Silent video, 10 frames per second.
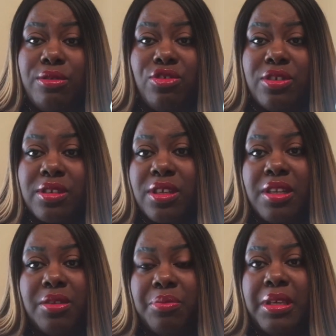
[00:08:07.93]
you just
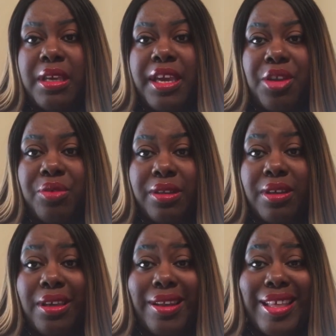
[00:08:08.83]
couldn't be angry
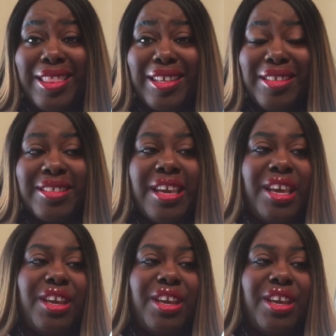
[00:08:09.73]
looking at this.